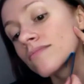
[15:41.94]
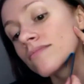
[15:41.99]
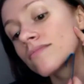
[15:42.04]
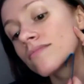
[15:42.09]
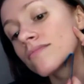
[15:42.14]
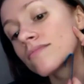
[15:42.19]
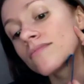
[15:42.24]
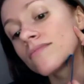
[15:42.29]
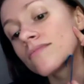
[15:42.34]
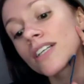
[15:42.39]

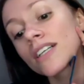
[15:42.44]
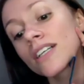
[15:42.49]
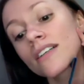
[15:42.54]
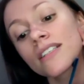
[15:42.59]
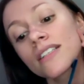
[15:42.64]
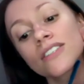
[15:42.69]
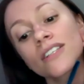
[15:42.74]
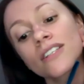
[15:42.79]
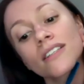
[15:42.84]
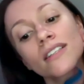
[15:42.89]

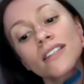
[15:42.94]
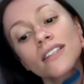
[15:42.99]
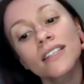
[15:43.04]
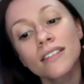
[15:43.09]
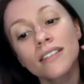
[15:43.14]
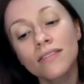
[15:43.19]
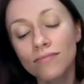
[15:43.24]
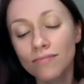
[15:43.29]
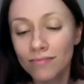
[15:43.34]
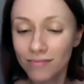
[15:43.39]
Very
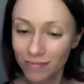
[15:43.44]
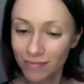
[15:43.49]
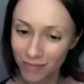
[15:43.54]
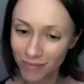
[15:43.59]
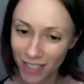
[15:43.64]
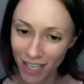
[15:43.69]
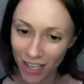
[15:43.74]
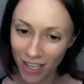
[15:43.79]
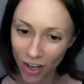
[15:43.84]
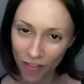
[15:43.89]
gently
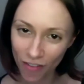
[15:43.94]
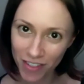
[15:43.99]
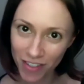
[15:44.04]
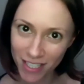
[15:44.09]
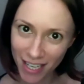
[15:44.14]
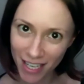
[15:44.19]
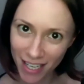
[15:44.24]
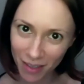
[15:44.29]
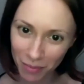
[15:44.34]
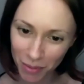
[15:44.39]
take off the
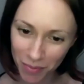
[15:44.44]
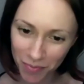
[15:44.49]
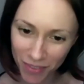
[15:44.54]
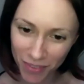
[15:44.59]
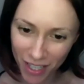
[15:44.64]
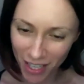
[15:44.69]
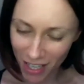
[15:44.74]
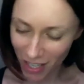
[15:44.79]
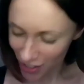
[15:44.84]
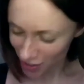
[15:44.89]
tape.
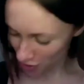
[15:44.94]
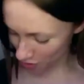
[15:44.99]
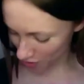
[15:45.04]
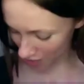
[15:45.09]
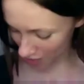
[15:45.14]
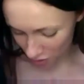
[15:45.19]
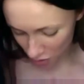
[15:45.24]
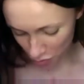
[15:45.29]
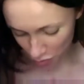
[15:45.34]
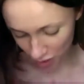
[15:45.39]
So
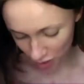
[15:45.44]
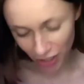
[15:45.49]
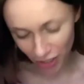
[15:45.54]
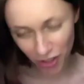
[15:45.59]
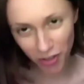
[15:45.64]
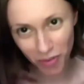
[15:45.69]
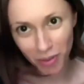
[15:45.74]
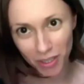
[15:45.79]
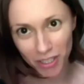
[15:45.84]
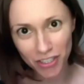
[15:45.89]
that's a really
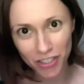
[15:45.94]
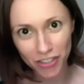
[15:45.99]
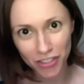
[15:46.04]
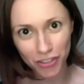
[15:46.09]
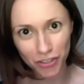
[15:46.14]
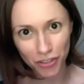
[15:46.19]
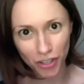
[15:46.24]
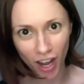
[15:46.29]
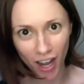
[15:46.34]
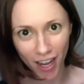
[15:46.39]
good one to
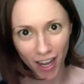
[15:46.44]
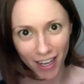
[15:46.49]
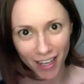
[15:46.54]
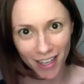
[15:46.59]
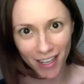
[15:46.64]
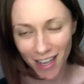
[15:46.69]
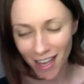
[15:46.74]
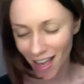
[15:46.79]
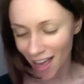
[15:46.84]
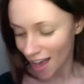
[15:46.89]
try.
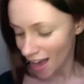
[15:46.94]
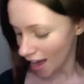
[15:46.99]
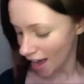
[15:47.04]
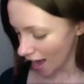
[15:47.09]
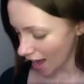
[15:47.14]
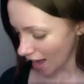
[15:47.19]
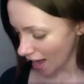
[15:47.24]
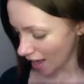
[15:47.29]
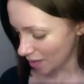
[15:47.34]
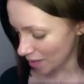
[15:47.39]

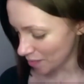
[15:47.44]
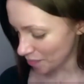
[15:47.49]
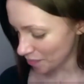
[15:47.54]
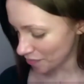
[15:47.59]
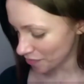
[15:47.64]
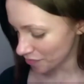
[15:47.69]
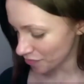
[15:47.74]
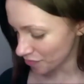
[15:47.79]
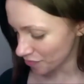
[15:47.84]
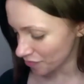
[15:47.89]

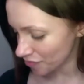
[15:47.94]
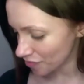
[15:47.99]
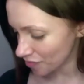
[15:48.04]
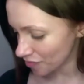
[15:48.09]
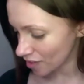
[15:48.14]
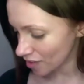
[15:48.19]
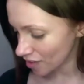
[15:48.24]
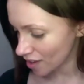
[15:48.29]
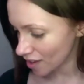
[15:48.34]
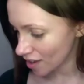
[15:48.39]

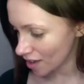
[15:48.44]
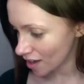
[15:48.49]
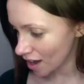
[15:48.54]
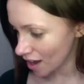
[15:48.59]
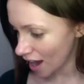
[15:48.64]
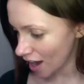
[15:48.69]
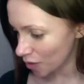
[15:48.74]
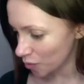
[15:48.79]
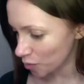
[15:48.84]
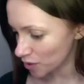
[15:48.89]

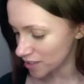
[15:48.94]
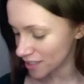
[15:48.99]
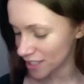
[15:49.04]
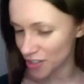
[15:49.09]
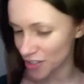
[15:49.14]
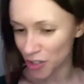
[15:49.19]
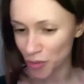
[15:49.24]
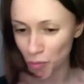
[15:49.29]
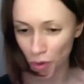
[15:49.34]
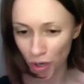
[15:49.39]
I will send
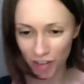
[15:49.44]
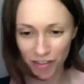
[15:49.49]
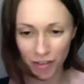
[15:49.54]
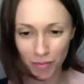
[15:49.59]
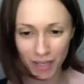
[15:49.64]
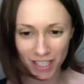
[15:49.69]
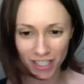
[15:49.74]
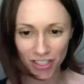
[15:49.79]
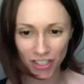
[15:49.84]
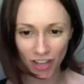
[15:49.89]
you more
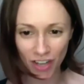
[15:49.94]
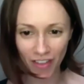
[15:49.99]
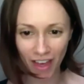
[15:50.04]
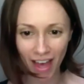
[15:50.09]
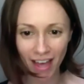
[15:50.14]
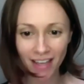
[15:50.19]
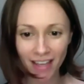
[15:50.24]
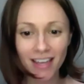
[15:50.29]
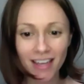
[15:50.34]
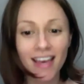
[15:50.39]
information on
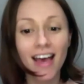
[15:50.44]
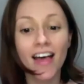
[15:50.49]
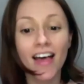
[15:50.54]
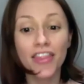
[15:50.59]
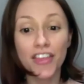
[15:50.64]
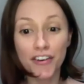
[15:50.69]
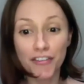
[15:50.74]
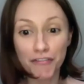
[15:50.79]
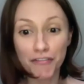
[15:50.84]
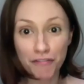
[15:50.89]
that.
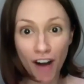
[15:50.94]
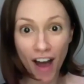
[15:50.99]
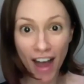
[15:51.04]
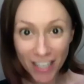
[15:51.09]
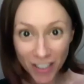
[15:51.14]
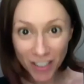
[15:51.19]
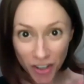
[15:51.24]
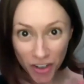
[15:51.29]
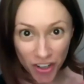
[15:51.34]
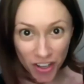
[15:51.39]
The final